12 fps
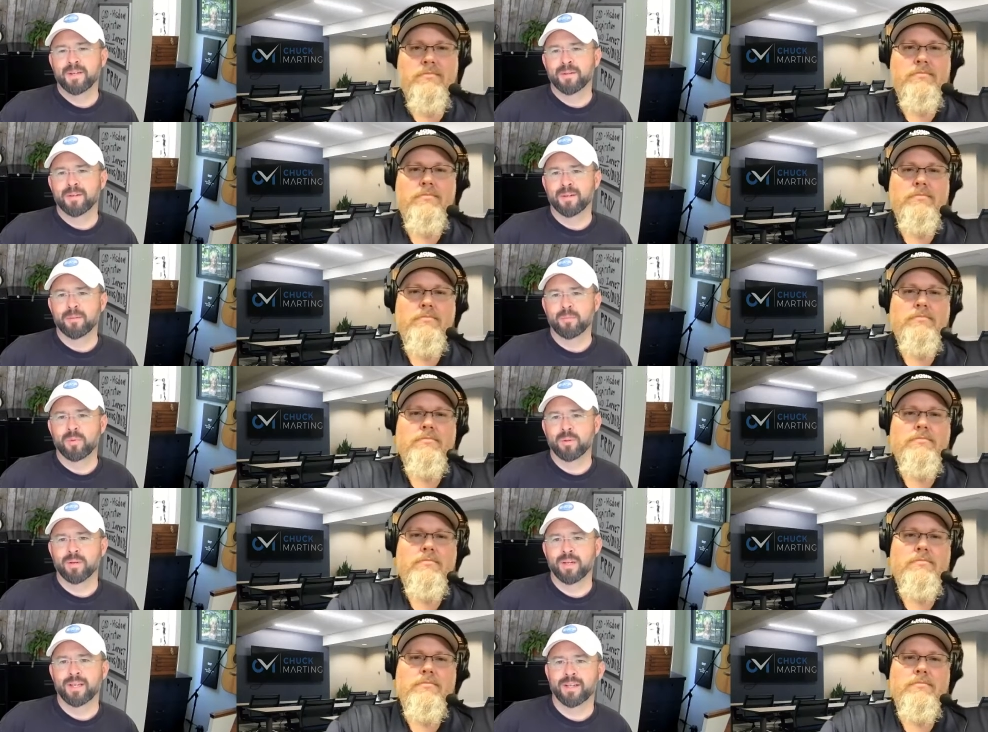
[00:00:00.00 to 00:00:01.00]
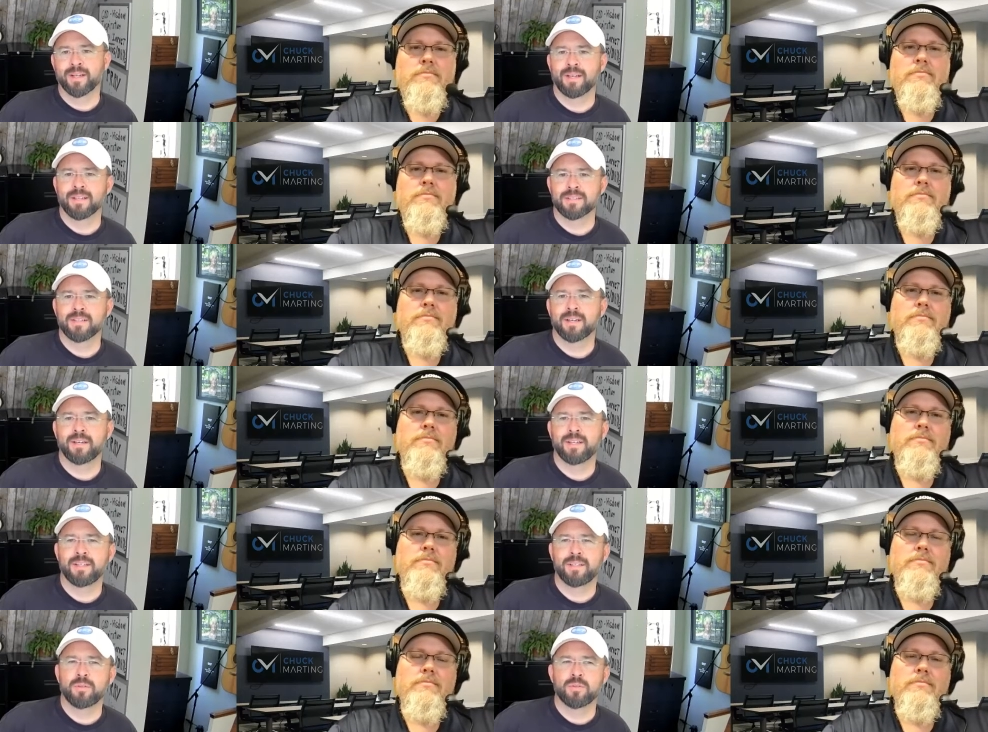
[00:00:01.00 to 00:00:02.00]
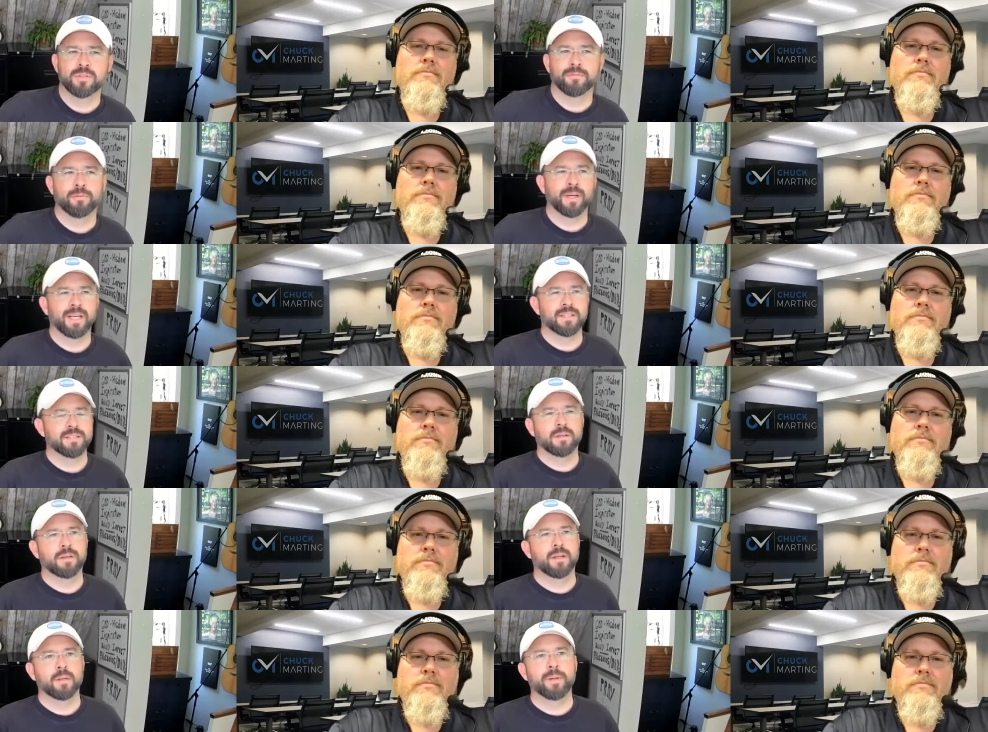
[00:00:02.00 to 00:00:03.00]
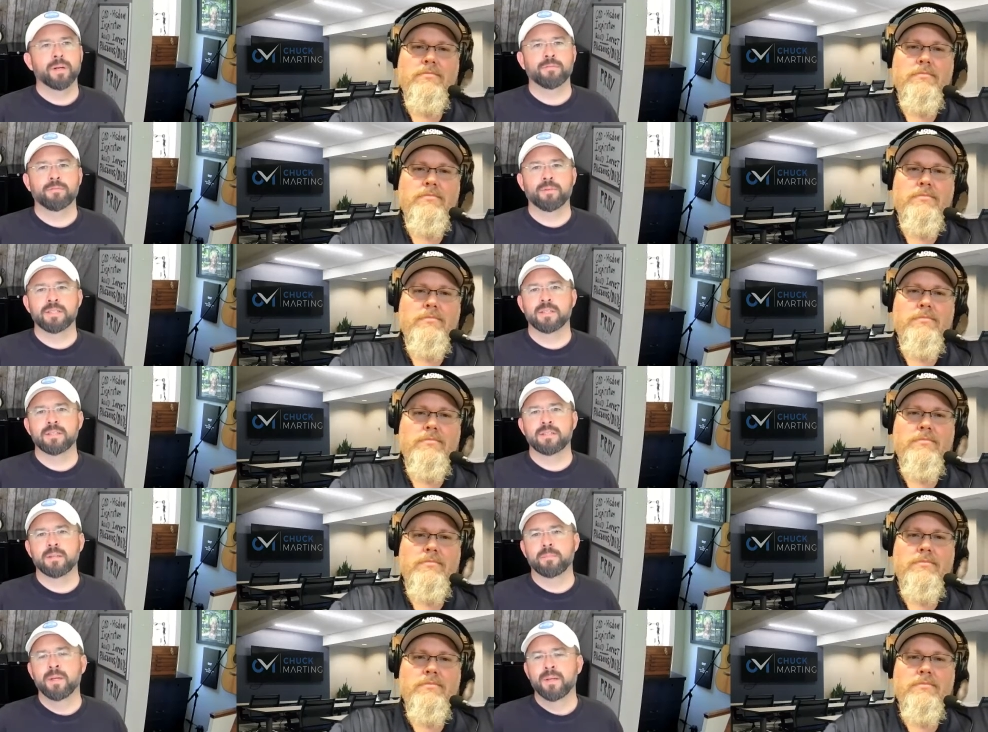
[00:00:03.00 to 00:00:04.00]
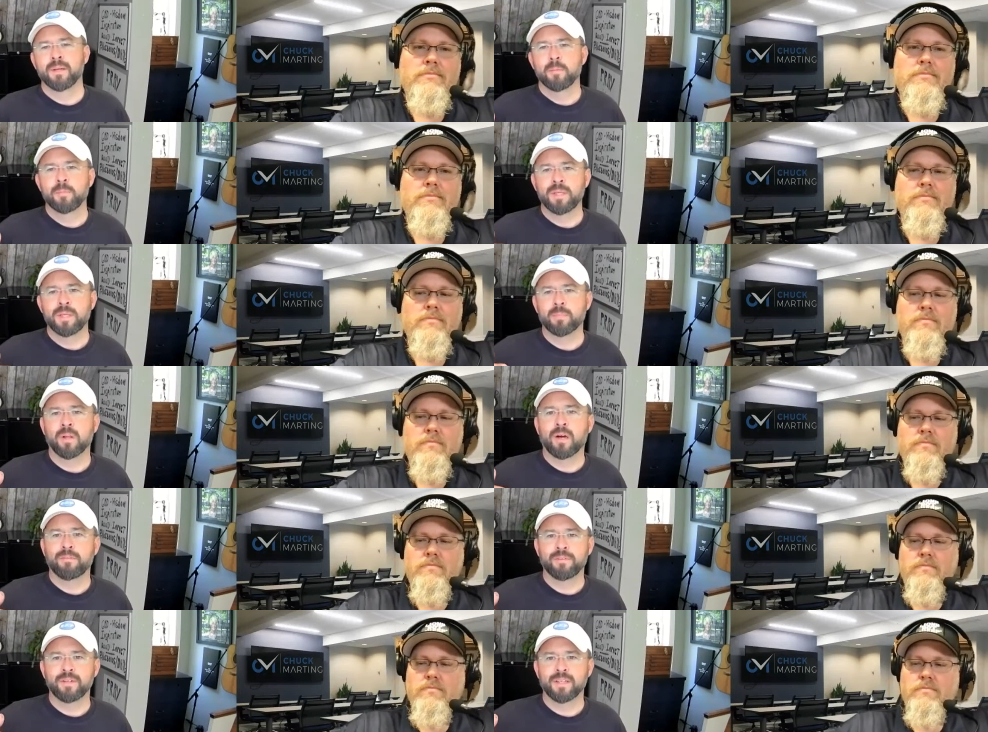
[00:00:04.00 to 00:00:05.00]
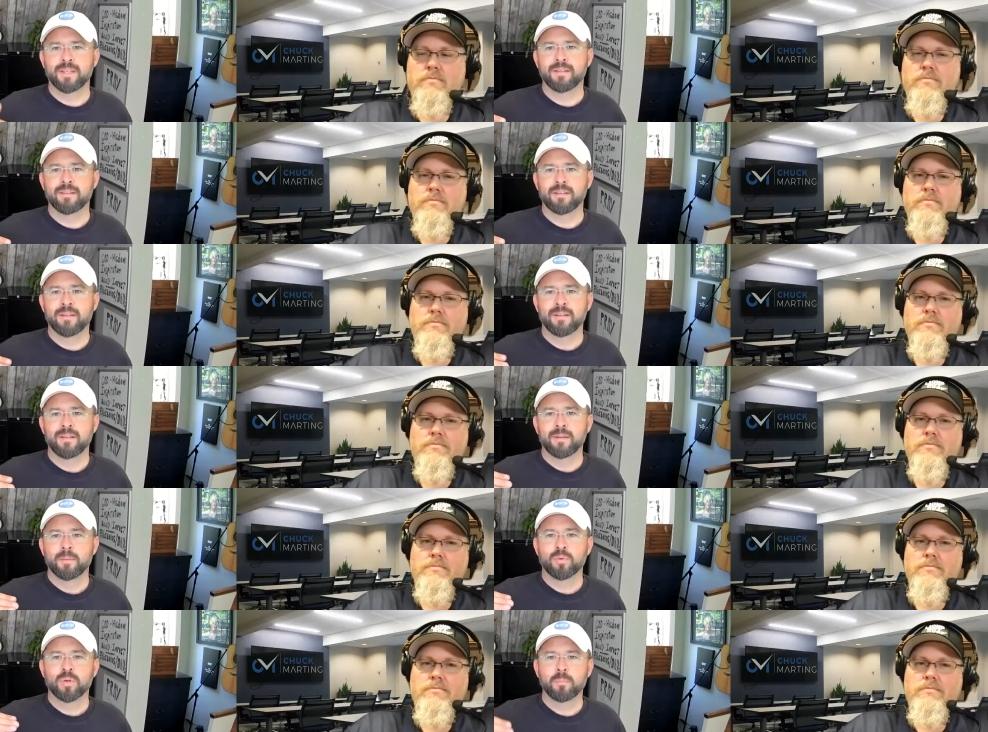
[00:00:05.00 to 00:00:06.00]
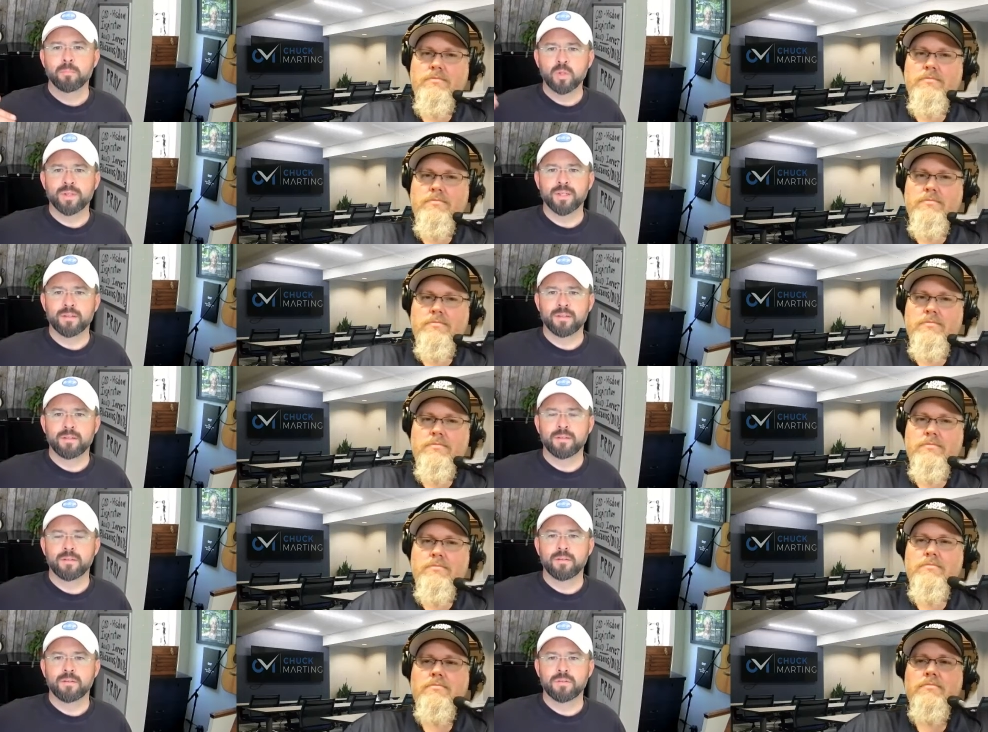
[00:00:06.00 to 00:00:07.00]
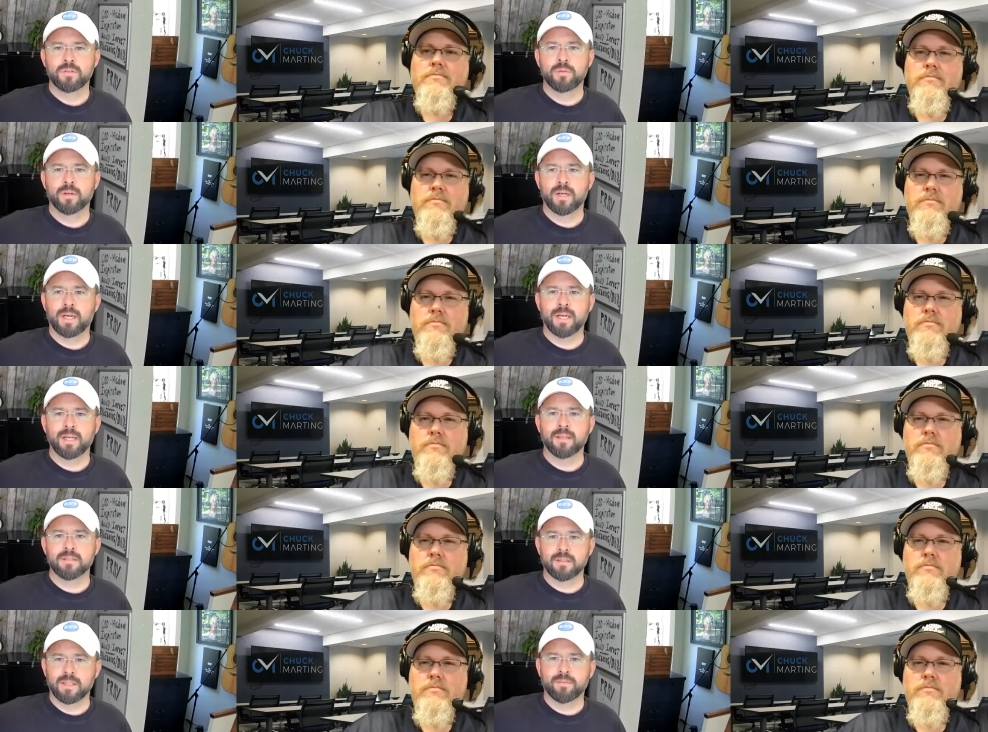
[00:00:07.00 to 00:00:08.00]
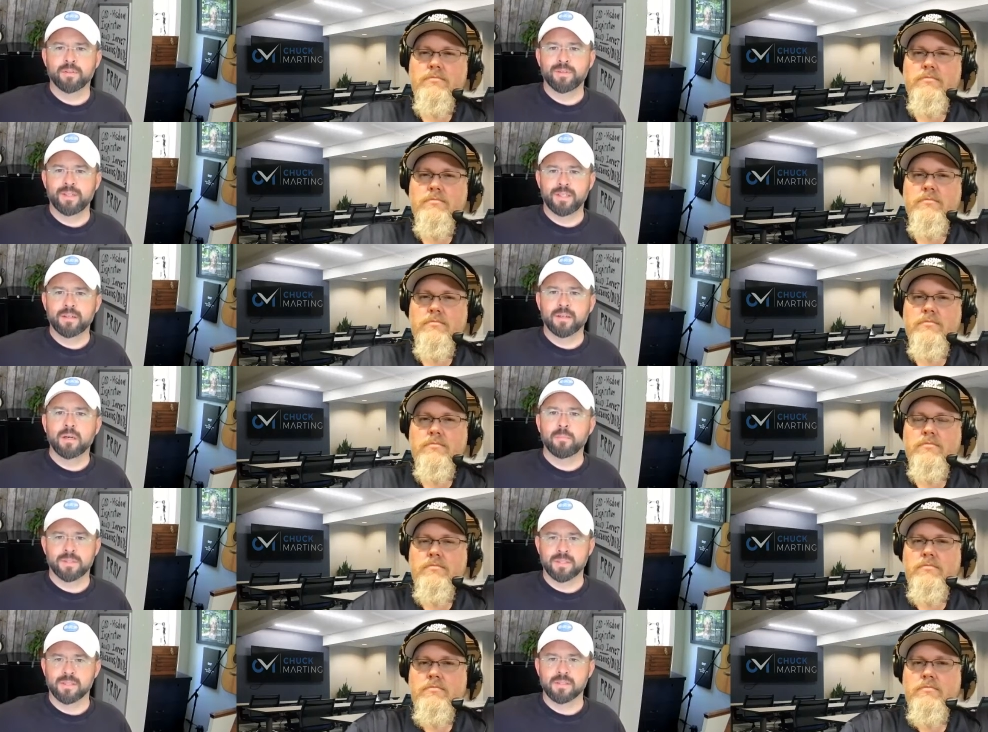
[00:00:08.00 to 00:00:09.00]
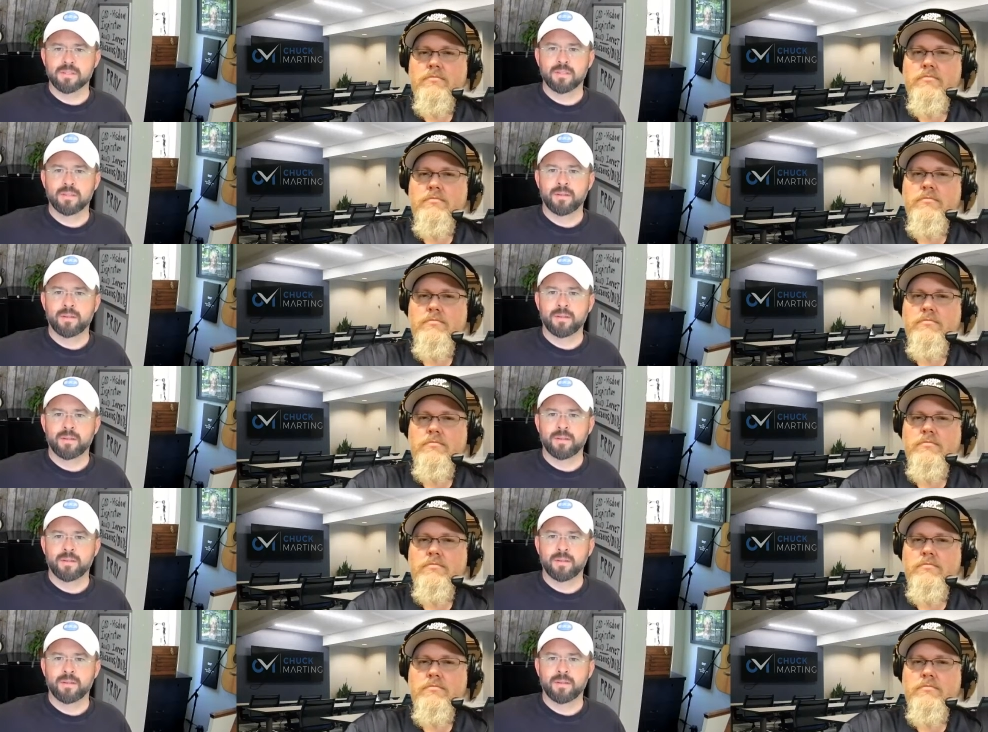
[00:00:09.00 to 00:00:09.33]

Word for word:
Speaker 1: We were hanging out last night, and he used a phrase, and I'll kind of paraphrase it. He said, people often get promoted to their highest level of incompetence.